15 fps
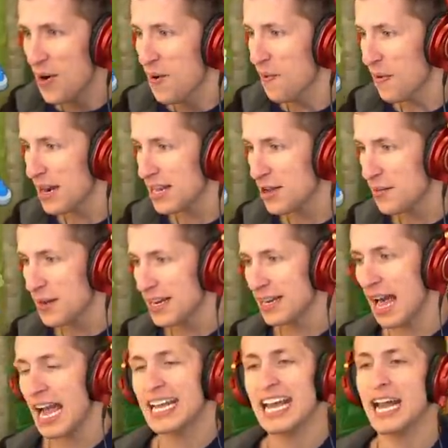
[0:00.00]
What do you mean?
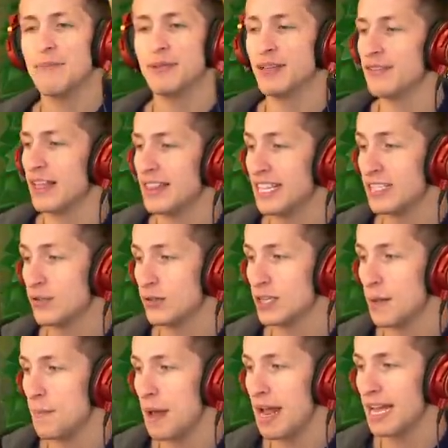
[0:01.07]
I can't believe that this was
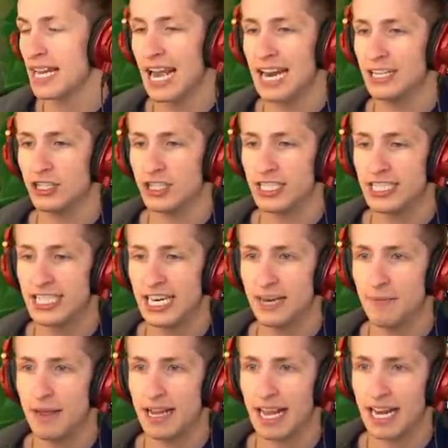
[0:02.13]
a bank and just
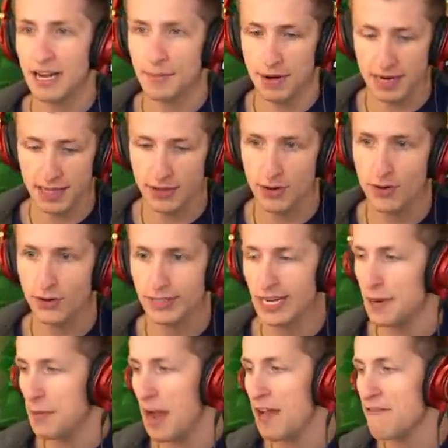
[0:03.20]
didn't make any money the whole
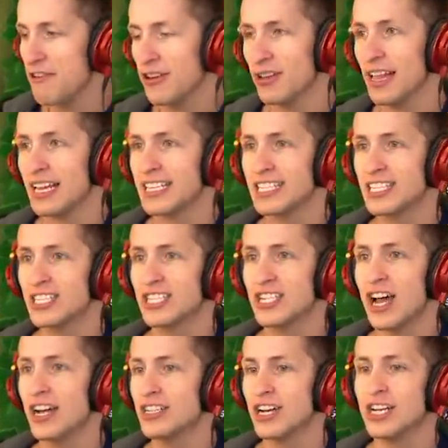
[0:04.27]
time. I feel like
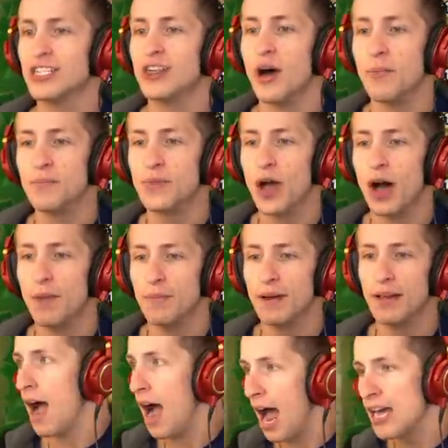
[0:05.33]
such a dum-dum.
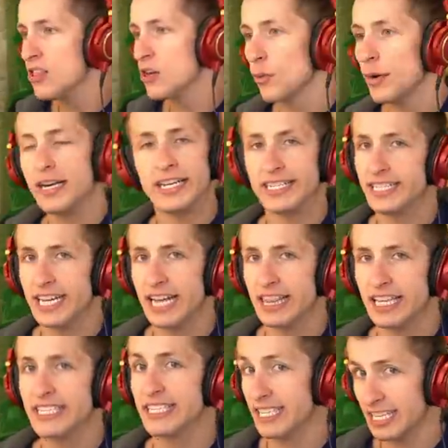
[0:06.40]
I think we need to take
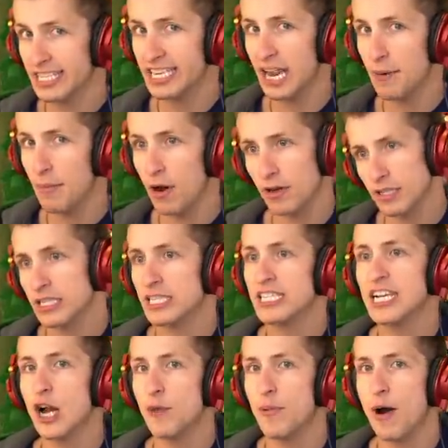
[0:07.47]
this into sandbox and see
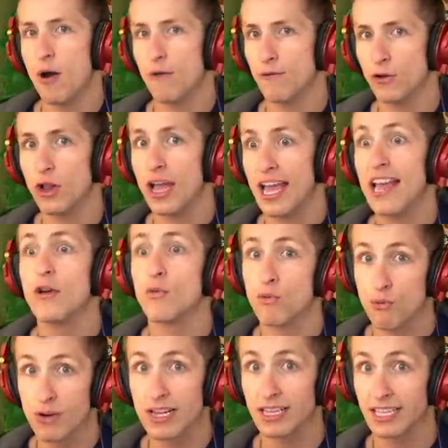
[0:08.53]
how powerful it
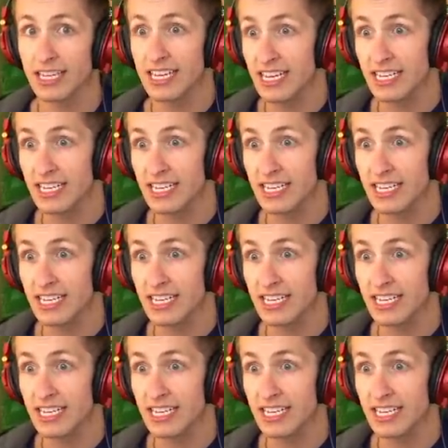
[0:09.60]
really